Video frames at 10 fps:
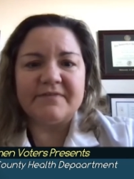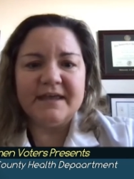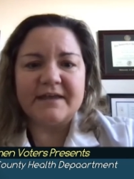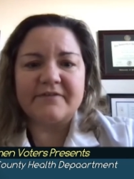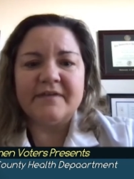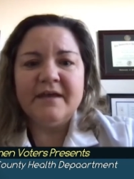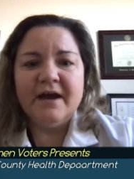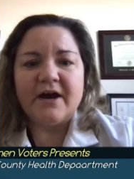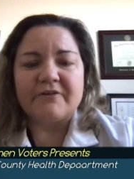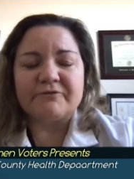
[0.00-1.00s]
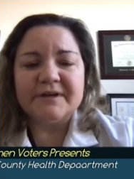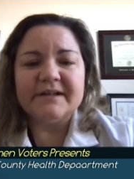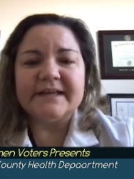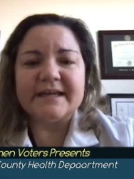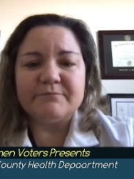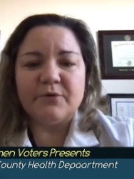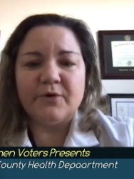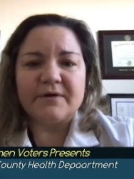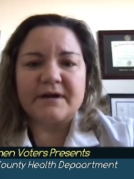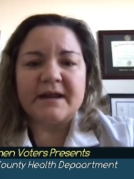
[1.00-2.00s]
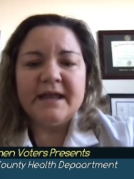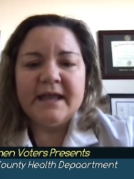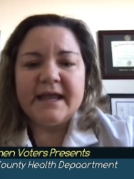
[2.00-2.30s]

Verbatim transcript: things are really important